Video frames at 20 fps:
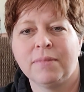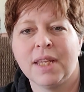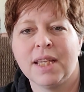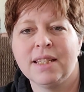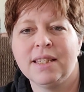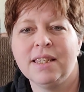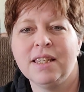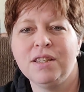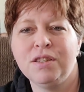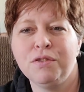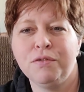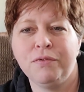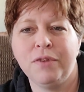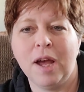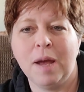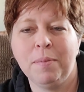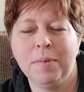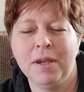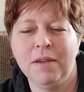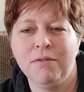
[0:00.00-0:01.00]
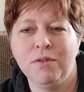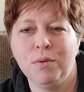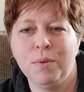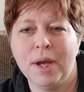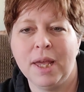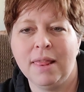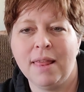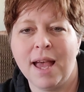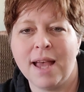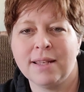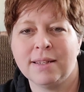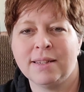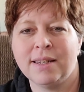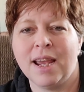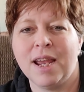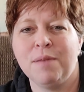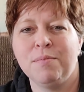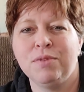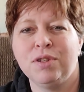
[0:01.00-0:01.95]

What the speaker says: scissor fob giveaway last time.